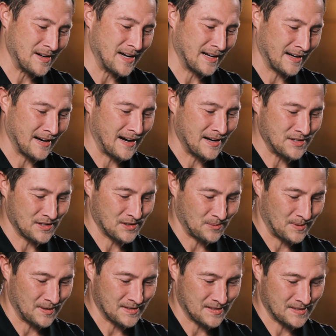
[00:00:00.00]
and God
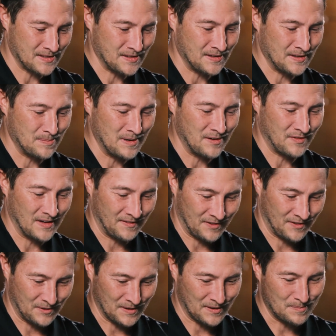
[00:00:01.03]
just wants you to be
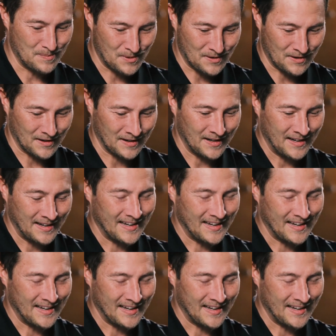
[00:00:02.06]
faithful with more.